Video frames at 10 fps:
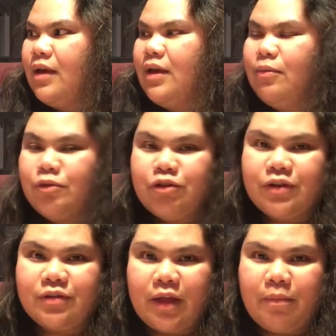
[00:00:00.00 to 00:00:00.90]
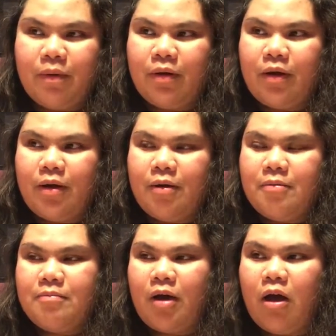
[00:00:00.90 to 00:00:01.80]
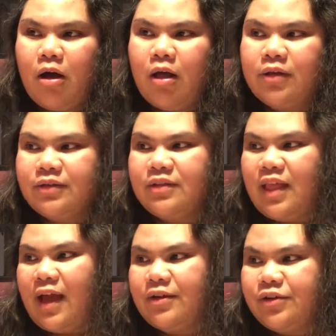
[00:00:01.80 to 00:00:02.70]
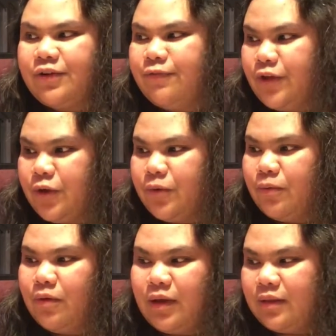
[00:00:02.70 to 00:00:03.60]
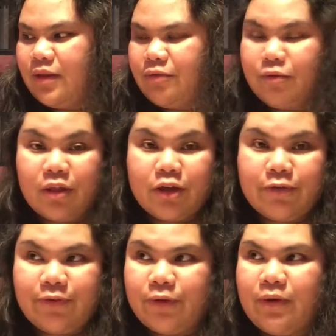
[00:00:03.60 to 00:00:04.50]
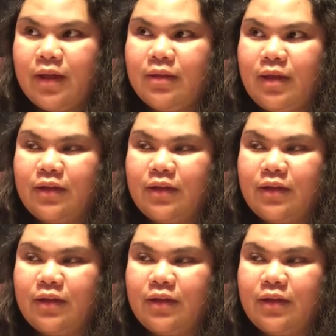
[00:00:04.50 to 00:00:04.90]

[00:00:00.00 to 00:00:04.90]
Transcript: It was just like a haul slash review. I didn't really review it.